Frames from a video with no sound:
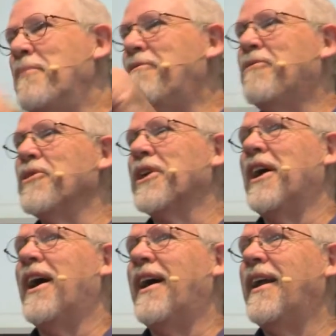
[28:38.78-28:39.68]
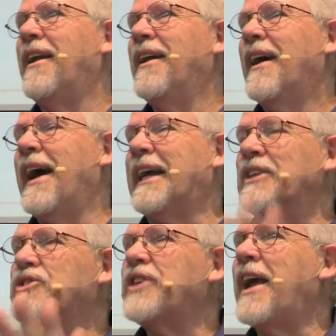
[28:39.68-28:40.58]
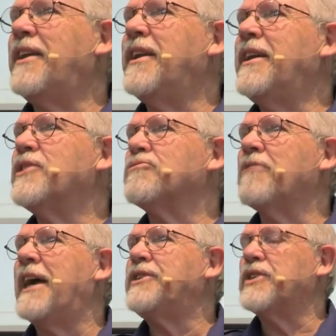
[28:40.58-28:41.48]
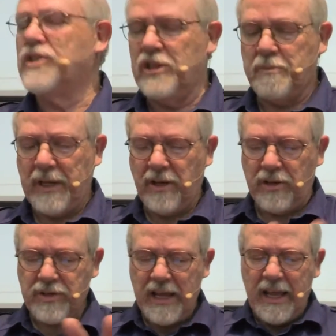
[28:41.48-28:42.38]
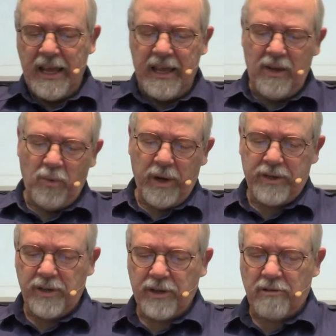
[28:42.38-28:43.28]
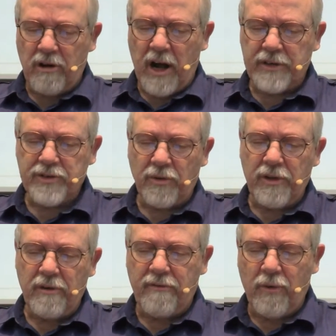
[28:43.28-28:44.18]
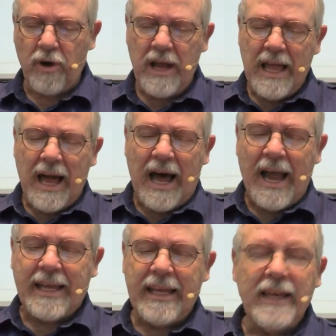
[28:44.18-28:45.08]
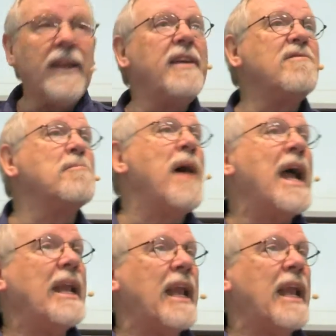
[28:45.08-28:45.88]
before God. I can stand in his righteousness because he went to the cross. So therefore, I can live my